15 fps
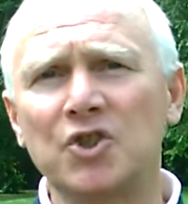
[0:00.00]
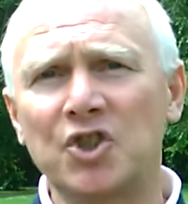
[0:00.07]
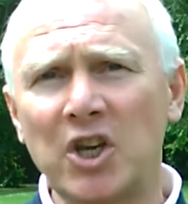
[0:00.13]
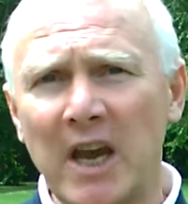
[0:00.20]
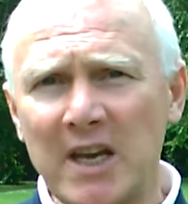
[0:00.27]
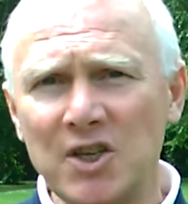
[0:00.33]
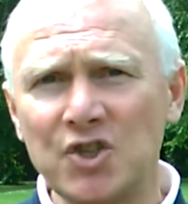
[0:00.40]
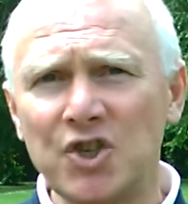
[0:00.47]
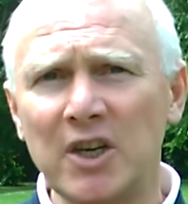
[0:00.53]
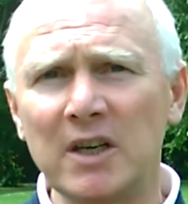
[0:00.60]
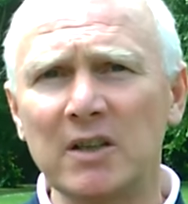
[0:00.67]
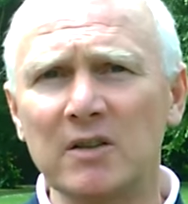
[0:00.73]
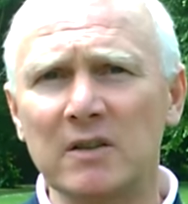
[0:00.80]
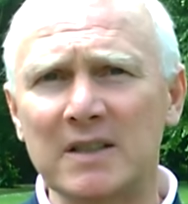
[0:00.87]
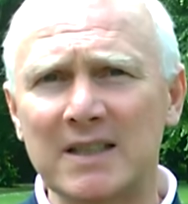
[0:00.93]

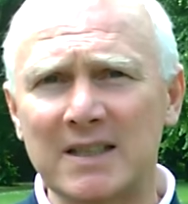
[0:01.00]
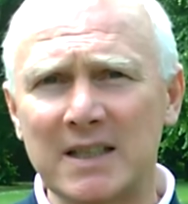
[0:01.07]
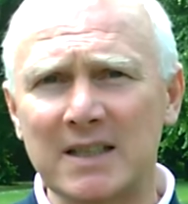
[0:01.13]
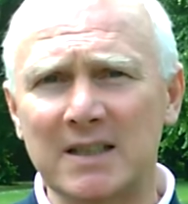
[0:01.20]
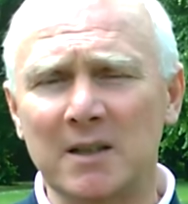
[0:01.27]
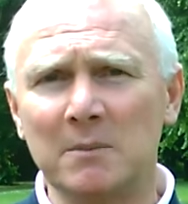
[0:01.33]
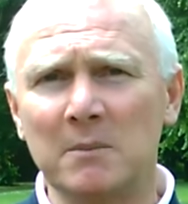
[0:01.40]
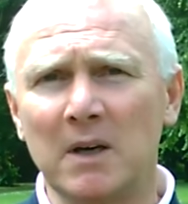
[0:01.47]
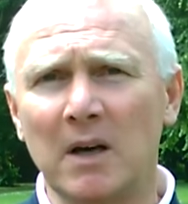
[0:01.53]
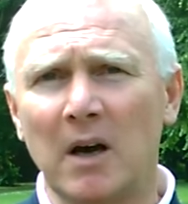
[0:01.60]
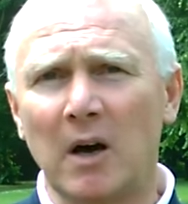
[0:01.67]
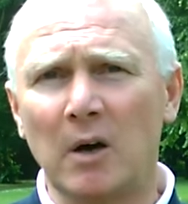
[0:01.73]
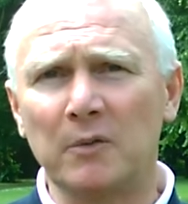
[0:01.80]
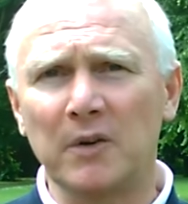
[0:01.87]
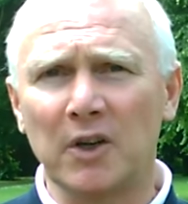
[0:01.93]
changing the system
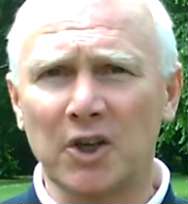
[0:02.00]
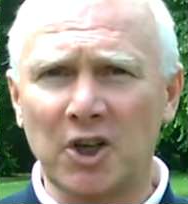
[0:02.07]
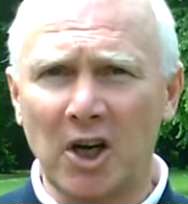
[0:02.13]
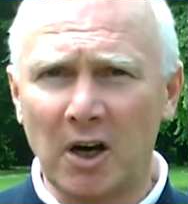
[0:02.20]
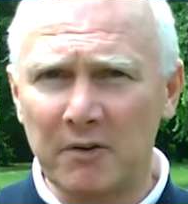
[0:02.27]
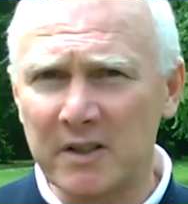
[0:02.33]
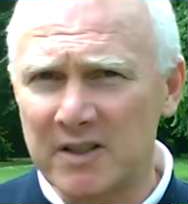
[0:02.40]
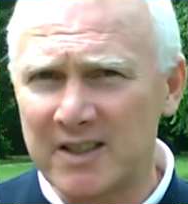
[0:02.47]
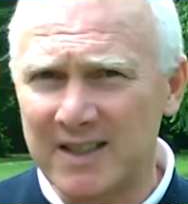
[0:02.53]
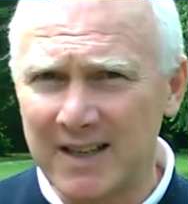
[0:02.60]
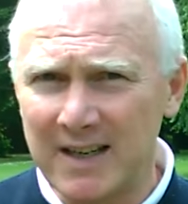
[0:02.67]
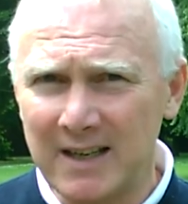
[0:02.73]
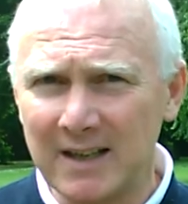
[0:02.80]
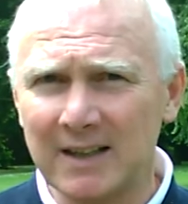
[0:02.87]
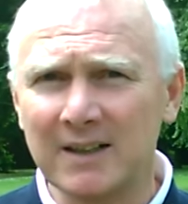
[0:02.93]
of
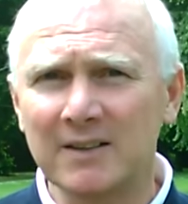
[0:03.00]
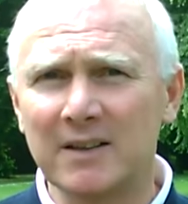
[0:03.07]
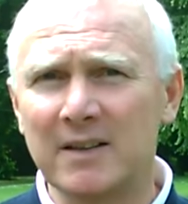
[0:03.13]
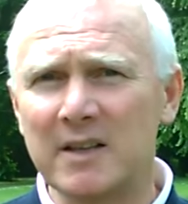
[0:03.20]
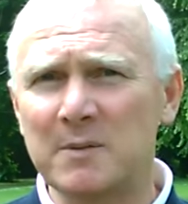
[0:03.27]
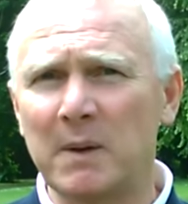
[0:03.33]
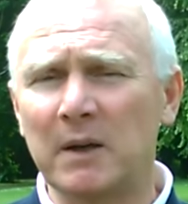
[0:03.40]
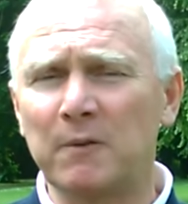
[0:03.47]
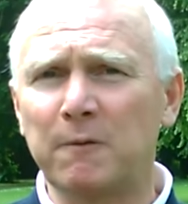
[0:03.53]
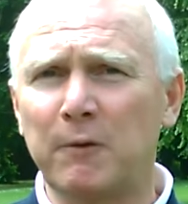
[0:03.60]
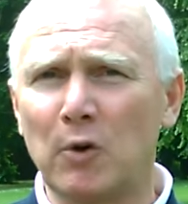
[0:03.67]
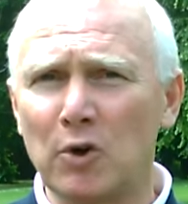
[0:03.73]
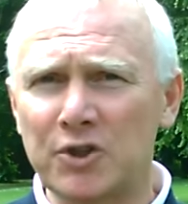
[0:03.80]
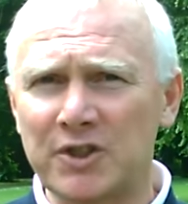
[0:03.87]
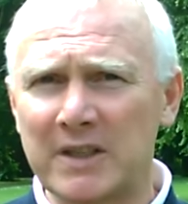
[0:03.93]
currency that has been
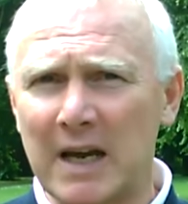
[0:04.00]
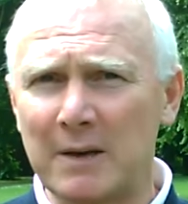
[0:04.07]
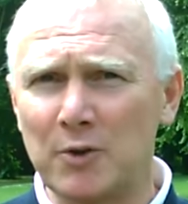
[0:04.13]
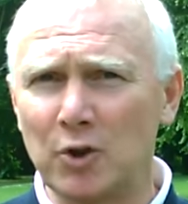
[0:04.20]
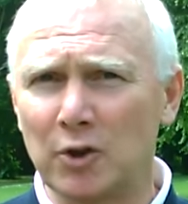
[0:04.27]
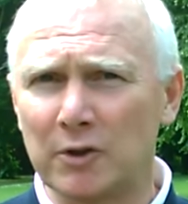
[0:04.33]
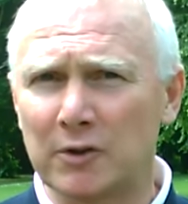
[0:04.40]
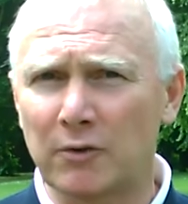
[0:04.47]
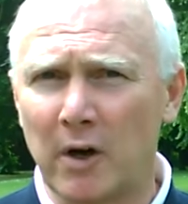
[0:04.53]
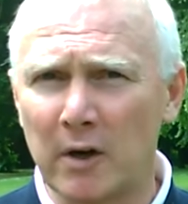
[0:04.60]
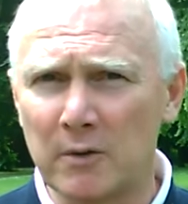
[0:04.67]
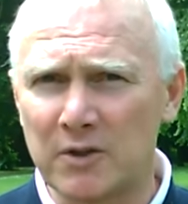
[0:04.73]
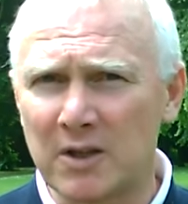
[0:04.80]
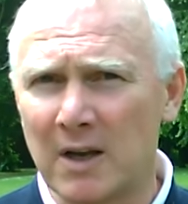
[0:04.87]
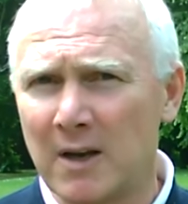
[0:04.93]
forced down your
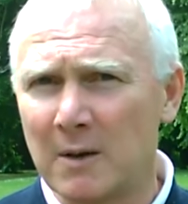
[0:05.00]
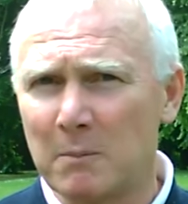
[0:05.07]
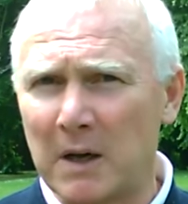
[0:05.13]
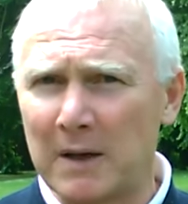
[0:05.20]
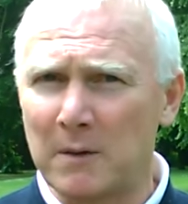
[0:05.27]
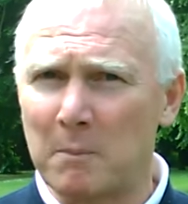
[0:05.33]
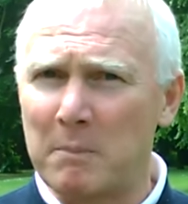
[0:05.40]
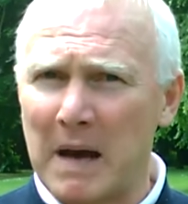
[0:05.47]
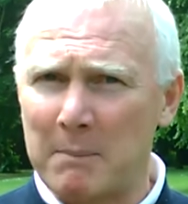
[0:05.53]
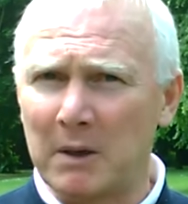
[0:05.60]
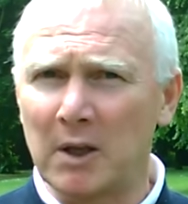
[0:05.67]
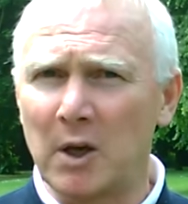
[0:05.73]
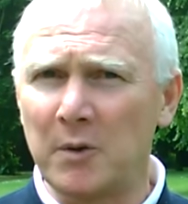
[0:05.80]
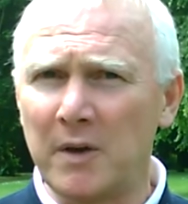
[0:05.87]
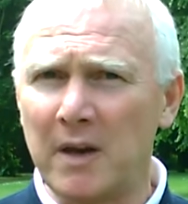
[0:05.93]
throat by the
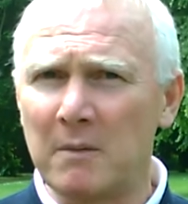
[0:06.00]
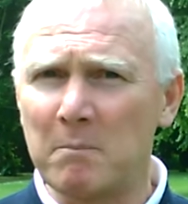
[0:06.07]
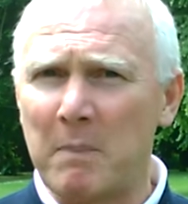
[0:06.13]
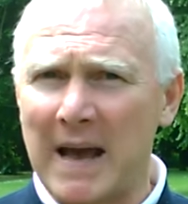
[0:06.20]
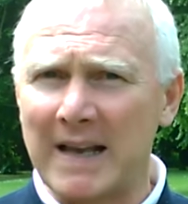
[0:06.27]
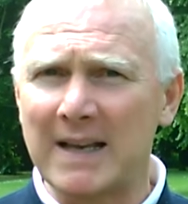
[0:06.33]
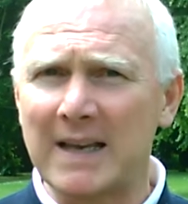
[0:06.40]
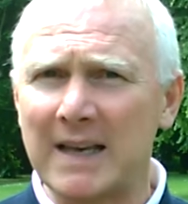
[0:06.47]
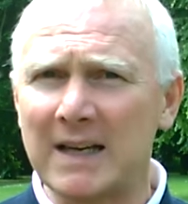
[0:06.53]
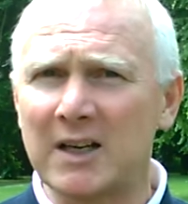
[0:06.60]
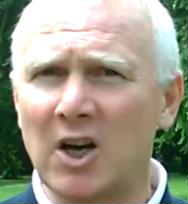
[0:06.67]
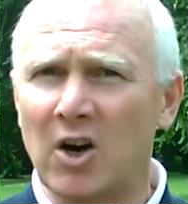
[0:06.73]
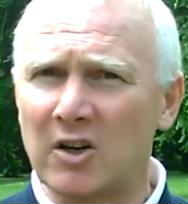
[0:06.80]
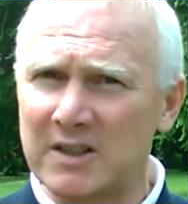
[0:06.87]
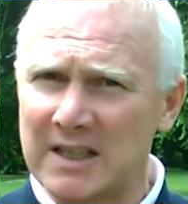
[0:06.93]
Babylonian
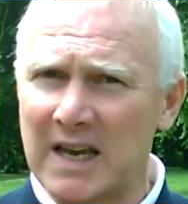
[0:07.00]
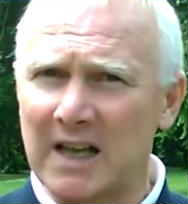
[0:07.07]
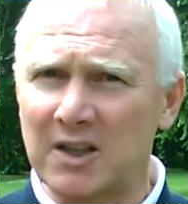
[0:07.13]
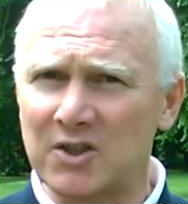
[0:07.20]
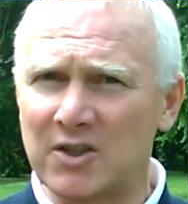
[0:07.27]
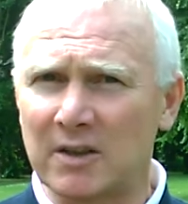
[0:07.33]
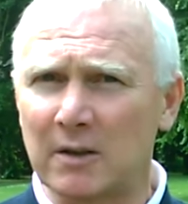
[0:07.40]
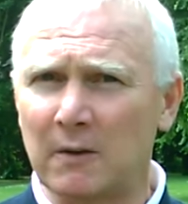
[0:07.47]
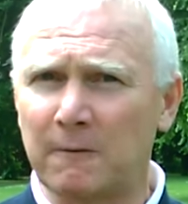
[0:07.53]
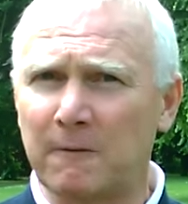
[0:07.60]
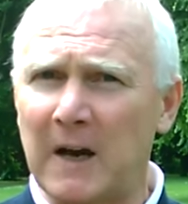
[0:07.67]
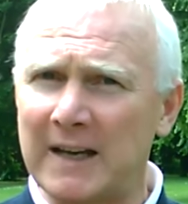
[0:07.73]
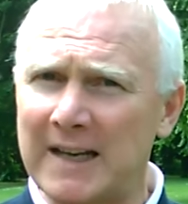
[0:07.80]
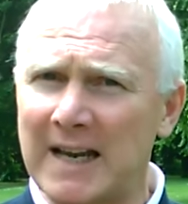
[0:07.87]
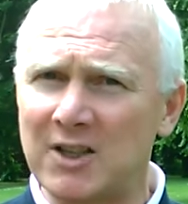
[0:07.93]
banking cartels and the
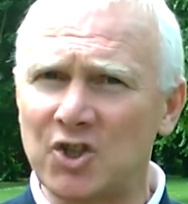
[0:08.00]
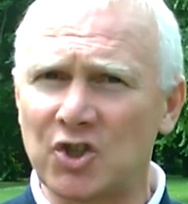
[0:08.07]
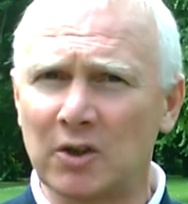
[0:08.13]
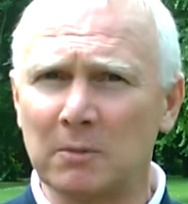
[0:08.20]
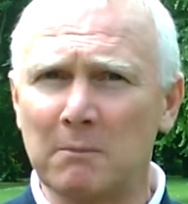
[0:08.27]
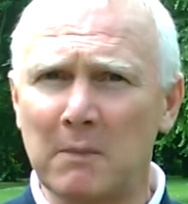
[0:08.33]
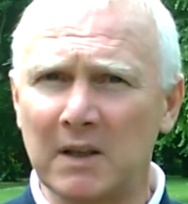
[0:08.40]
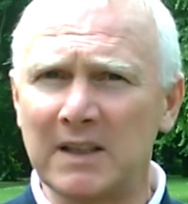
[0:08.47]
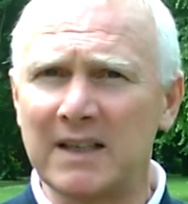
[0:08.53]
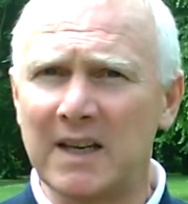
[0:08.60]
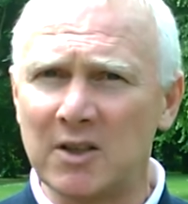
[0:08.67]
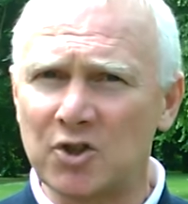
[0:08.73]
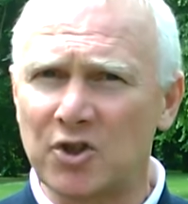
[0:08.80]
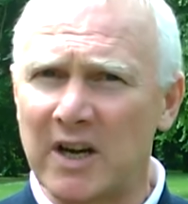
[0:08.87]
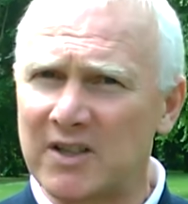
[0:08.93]
financial
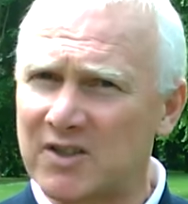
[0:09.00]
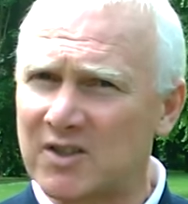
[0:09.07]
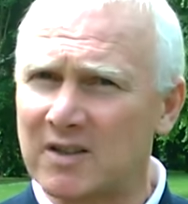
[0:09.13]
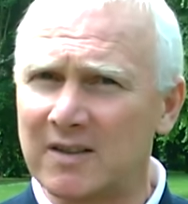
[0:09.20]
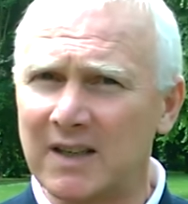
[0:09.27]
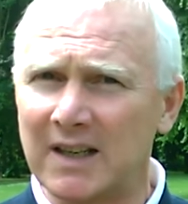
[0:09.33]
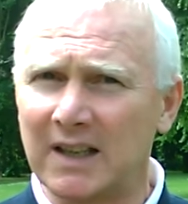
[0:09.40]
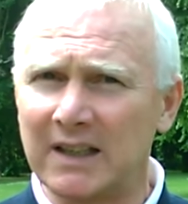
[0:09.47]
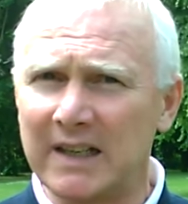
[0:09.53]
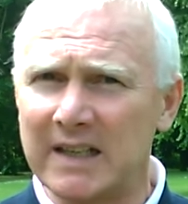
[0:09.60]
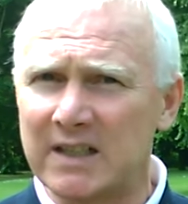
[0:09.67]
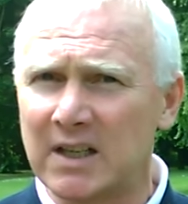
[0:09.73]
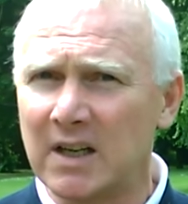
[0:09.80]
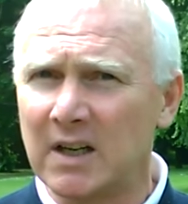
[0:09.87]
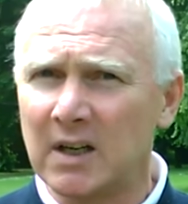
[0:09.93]
moneyed interests and the
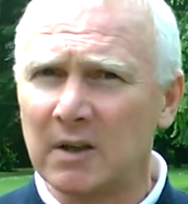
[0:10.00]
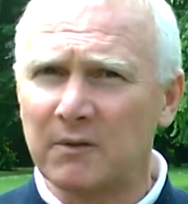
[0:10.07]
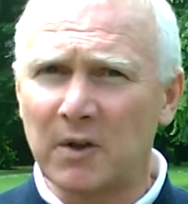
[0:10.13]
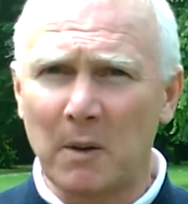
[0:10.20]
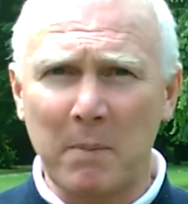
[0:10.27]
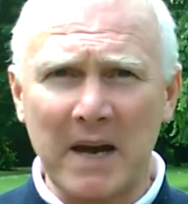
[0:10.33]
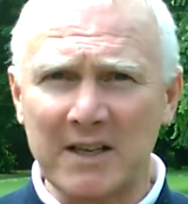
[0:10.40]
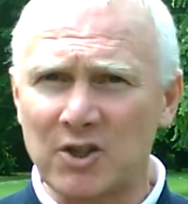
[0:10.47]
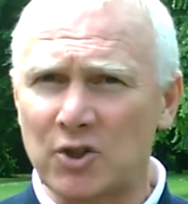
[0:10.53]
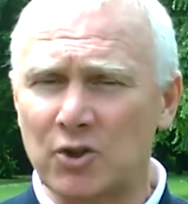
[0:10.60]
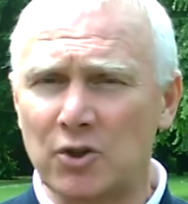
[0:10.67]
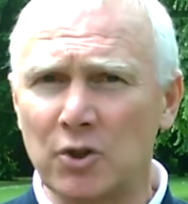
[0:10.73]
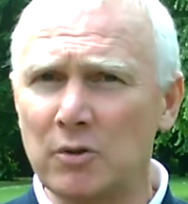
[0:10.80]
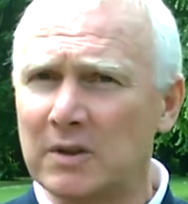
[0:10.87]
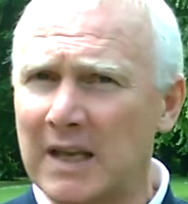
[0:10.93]
elite for the past
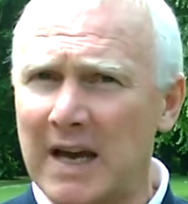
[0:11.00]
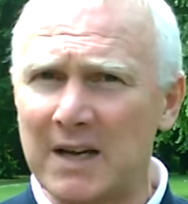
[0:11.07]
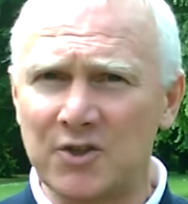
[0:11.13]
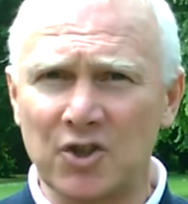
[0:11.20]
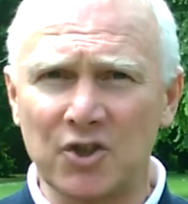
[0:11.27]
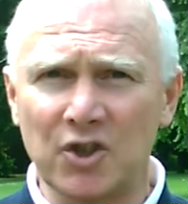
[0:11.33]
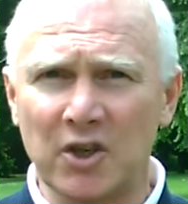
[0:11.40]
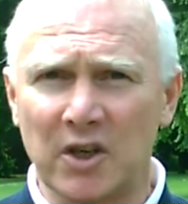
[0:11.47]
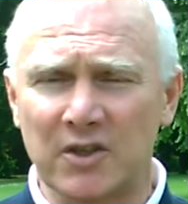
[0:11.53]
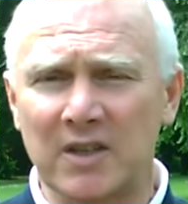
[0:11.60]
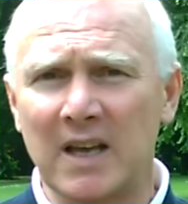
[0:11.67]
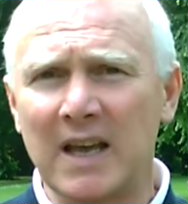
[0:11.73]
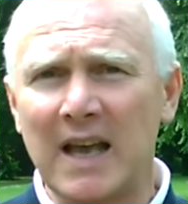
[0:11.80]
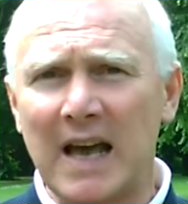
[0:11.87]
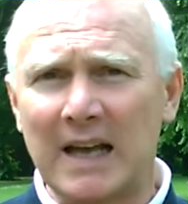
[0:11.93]
2,000 years
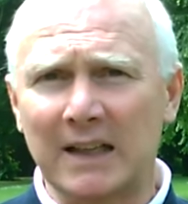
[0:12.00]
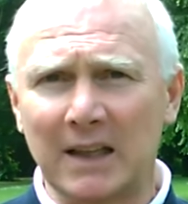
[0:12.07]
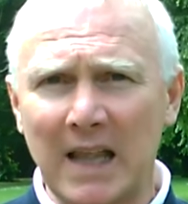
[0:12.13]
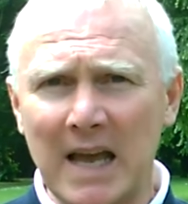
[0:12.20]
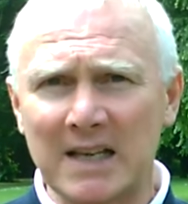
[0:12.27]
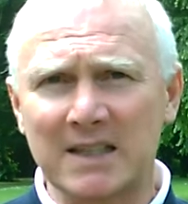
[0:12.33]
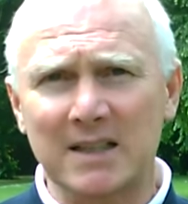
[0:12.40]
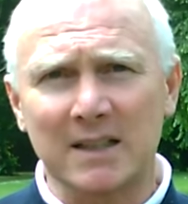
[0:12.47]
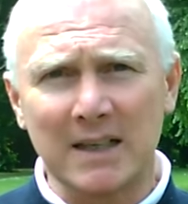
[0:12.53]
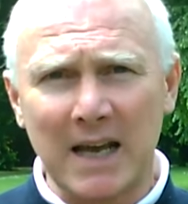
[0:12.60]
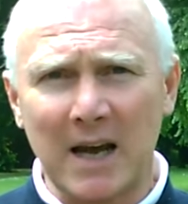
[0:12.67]
at last.